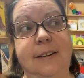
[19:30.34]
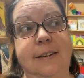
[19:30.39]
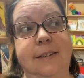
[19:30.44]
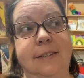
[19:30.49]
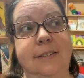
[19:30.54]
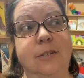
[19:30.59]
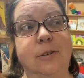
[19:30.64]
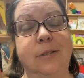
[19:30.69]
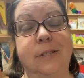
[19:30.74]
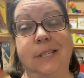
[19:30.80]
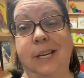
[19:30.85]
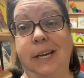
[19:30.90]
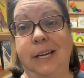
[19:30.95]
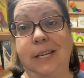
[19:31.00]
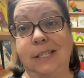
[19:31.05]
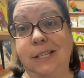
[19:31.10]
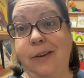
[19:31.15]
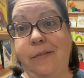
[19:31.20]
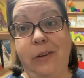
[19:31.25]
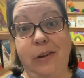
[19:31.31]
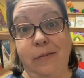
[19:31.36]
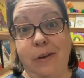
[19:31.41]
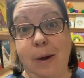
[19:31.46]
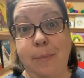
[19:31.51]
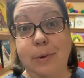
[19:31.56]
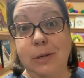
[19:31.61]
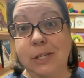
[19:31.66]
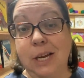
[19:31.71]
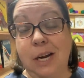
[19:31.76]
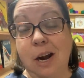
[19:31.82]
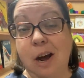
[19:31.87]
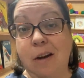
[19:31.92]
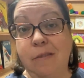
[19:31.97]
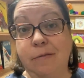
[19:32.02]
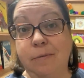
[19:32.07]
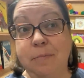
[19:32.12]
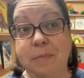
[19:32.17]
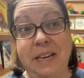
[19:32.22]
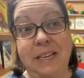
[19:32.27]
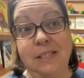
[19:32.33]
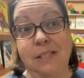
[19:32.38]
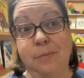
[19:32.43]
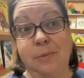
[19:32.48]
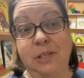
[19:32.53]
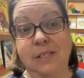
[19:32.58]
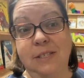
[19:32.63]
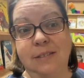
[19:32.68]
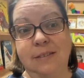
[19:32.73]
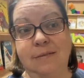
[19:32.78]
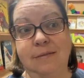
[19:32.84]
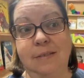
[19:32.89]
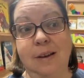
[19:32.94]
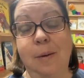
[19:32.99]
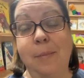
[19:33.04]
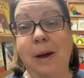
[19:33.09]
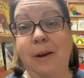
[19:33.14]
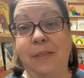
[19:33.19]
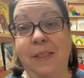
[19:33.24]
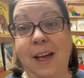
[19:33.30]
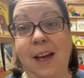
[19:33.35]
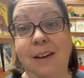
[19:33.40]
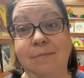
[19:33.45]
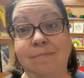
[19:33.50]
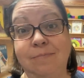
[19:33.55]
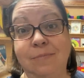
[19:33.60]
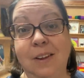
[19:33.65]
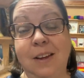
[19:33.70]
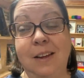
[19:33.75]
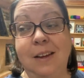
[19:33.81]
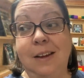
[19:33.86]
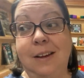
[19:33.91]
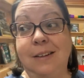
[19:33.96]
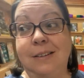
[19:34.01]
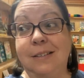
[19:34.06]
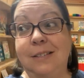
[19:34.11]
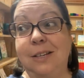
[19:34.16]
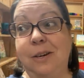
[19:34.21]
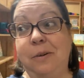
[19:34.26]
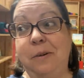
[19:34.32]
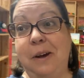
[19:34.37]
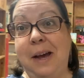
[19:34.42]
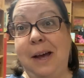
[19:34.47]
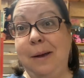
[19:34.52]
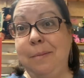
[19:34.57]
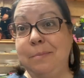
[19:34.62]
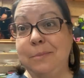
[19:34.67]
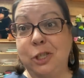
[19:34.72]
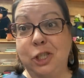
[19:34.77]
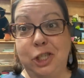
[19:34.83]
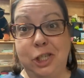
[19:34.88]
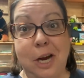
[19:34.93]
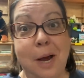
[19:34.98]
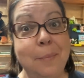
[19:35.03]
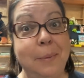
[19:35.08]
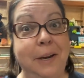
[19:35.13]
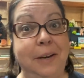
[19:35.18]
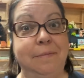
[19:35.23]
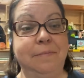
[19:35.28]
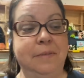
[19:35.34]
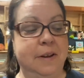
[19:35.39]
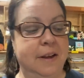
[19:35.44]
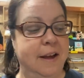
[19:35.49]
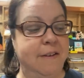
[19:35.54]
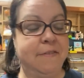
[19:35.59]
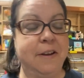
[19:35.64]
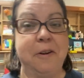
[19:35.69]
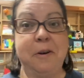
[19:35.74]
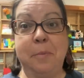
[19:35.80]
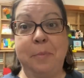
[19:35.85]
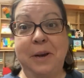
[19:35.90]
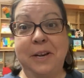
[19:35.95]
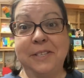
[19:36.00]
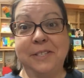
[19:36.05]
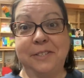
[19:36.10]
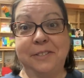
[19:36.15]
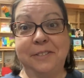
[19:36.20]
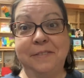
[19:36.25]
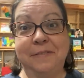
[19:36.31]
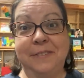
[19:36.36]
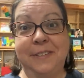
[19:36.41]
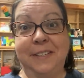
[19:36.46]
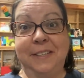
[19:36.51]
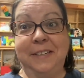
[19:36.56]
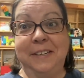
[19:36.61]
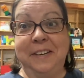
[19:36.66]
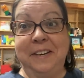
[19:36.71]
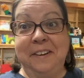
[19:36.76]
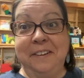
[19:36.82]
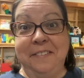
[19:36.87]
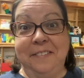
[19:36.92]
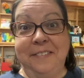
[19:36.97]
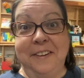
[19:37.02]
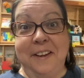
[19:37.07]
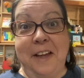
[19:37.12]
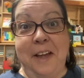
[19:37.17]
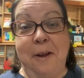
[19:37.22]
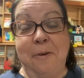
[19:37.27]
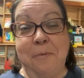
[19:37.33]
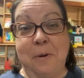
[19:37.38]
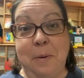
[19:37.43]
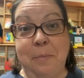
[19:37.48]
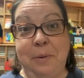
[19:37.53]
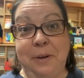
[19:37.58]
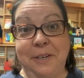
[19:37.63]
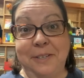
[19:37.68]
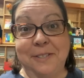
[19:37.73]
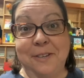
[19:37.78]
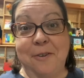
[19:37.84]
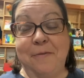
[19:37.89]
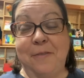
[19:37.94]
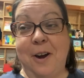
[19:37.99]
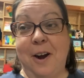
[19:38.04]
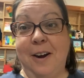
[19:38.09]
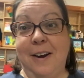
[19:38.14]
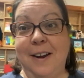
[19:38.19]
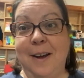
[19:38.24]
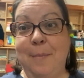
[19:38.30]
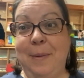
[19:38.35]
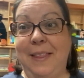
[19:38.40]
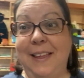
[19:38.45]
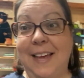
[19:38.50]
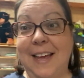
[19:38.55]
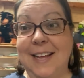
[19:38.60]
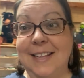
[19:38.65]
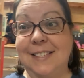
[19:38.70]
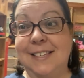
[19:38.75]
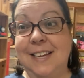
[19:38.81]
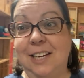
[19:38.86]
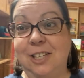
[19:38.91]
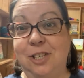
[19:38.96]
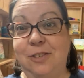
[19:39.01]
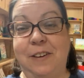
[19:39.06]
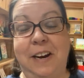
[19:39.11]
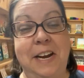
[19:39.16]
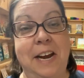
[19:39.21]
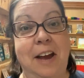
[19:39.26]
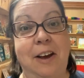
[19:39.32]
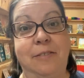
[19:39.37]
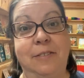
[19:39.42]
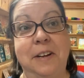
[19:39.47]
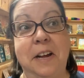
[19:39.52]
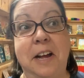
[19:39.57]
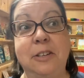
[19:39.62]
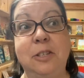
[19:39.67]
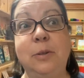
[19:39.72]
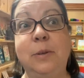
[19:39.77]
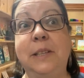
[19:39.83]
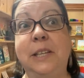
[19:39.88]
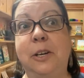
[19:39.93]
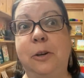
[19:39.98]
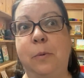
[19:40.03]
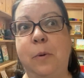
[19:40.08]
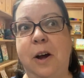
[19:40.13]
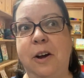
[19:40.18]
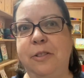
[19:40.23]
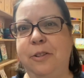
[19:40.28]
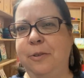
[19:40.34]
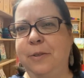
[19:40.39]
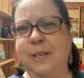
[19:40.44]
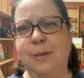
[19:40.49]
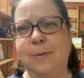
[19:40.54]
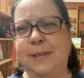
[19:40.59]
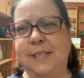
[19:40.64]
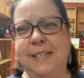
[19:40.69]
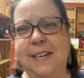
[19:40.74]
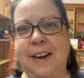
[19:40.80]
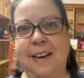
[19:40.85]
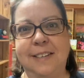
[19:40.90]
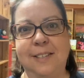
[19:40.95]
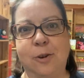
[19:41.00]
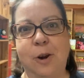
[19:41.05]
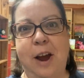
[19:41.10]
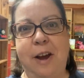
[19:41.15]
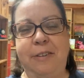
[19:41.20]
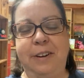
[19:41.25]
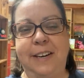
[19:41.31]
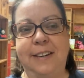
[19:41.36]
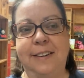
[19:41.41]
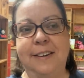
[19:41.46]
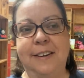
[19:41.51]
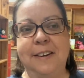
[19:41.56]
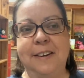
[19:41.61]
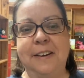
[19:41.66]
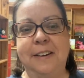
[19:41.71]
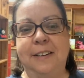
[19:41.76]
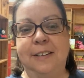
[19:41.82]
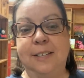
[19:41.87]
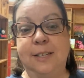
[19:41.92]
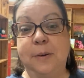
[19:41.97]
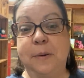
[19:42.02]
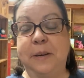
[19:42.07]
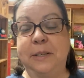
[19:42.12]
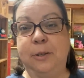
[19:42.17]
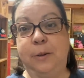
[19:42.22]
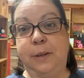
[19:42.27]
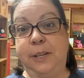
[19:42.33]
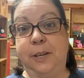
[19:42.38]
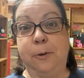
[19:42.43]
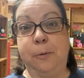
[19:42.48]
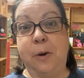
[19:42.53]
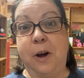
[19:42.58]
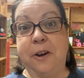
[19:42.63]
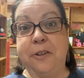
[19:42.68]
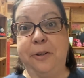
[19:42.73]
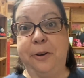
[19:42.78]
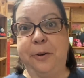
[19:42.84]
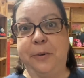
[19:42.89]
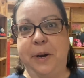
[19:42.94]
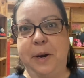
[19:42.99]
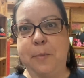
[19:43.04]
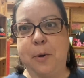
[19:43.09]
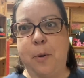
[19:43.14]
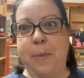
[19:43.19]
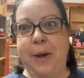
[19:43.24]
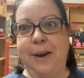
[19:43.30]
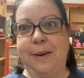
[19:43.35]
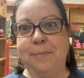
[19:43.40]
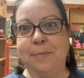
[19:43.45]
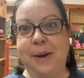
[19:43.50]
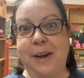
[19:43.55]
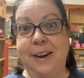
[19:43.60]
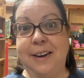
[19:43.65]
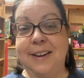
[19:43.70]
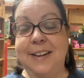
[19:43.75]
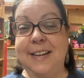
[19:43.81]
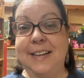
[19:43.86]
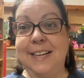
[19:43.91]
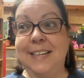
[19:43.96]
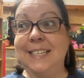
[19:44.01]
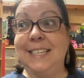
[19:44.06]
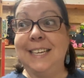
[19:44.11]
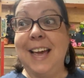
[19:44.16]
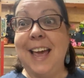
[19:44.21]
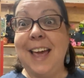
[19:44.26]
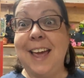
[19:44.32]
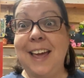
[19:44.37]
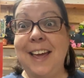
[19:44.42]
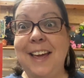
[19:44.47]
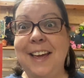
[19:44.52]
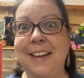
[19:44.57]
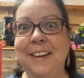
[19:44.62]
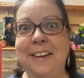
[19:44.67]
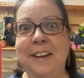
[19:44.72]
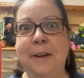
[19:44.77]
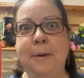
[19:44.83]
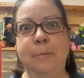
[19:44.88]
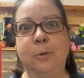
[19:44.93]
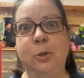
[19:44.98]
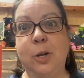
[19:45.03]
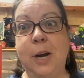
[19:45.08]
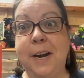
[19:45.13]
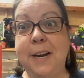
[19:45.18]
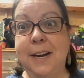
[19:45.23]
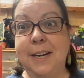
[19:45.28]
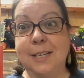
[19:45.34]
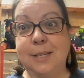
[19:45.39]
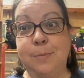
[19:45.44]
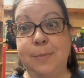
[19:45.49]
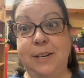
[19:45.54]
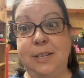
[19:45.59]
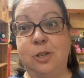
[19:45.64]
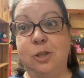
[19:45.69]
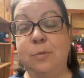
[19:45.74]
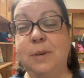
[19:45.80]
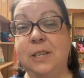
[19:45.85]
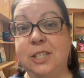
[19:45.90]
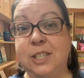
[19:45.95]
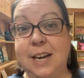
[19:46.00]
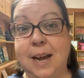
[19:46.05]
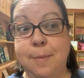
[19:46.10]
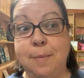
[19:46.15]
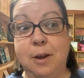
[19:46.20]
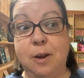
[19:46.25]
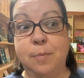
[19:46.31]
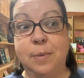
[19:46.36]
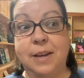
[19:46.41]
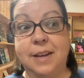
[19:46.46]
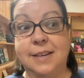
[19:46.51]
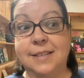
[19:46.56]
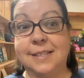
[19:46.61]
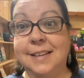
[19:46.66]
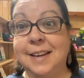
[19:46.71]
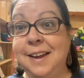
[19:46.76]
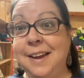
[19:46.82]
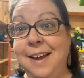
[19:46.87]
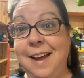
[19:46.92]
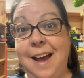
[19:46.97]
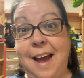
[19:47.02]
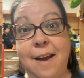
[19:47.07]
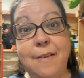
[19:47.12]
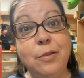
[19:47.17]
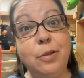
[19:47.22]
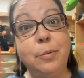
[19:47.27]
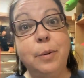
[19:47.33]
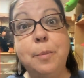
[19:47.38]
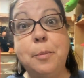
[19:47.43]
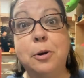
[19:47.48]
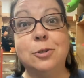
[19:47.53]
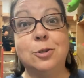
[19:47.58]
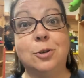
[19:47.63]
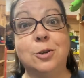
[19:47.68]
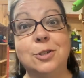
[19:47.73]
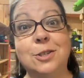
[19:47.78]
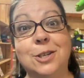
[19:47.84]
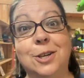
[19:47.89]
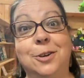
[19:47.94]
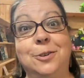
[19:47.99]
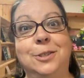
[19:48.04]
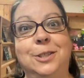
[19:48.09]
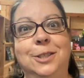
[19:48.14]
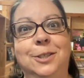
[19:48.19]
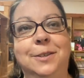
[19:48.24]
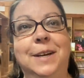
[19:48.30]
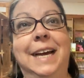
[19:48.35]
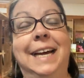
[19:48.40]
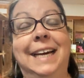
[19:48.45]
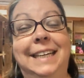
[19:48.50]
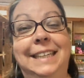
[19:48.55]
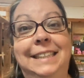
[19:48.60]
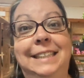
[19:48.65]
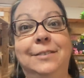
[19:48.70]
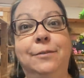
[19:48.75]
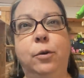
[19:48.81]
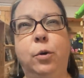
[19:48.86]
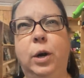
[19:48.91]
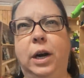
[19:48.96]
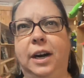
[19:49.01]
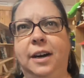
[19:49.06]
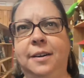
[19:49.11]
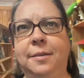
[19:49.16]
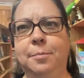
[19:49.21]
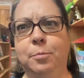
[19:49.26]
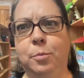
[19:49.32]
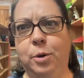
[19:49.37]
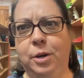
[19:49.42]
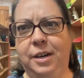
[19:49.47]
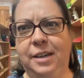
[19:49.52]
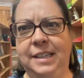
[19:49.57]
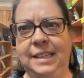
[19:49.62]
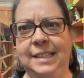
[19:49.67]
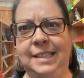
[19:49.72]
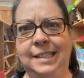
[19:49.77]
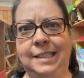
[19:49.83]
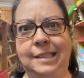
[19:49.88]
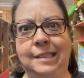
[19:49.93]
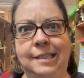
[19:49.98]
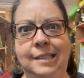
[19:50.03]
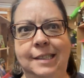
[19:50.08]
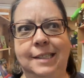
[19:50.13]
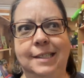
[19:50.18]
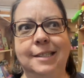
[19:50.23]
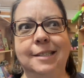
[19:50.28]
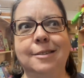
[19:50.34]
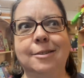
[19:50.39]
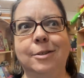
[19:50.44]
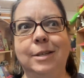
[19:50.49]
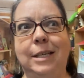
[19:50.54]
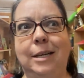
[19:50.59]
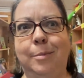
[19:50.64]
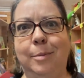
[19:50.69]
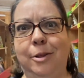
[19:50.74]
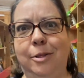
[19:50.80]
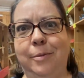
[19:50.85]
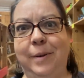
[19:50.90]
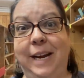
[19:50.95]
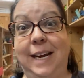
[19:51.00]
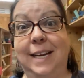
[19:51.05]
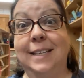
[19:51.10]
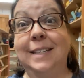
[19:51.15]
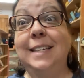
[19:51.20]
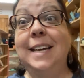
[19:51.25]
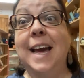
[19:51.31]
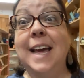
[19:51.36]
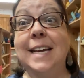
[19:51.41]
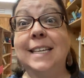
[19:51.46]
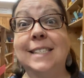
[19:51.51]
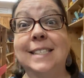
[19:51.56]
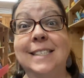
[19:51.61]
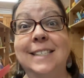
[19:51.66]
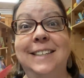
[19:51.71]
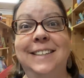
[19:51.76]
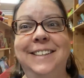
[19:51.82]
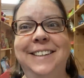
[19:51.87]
So it's like 75% off makes the books about that. So I'm shopping. I found a puzzle and one book so far. I'm in the kids section right now. I'll do a little walkthrough. This one's not as crowded, so I'll do a little walkthrough in a moment, but yay. Try not to spend too much time here because I have three more stores to go to. Four more. This is only number three. Yikes.